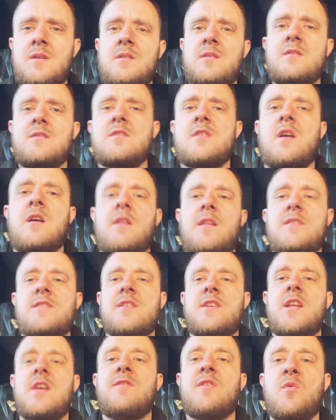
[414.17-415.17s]
So that's
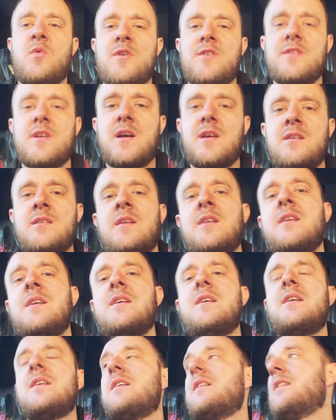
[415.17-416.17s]
another one done.
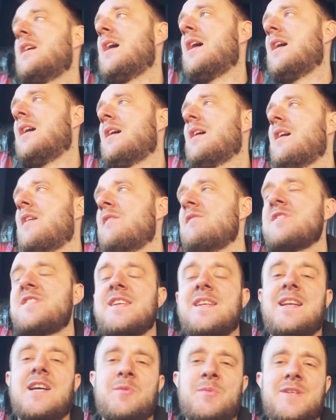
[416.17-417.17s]
Obviously
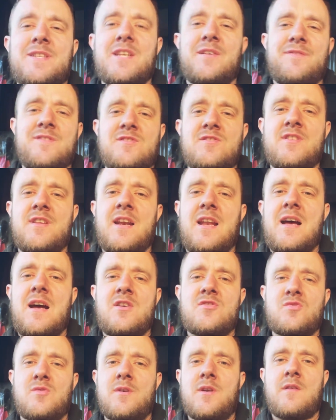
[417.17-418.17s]
a little bit different to the
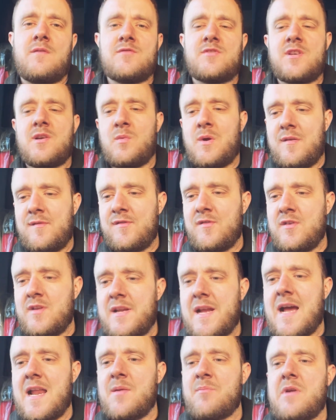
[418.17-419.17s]
last one. Obviously I went through the
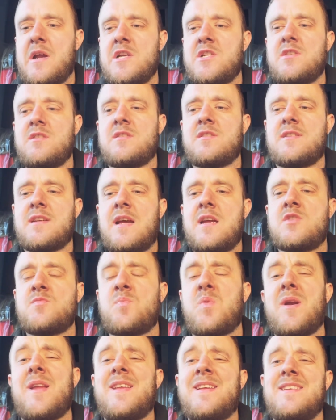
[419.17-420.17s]
calibration stage,
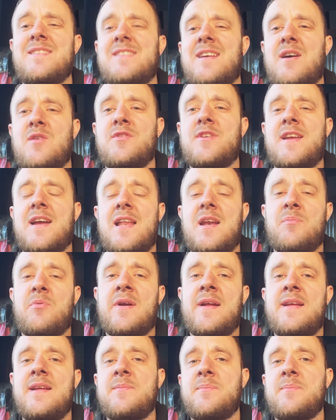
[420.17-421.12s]
pretty easy how to calibrate it,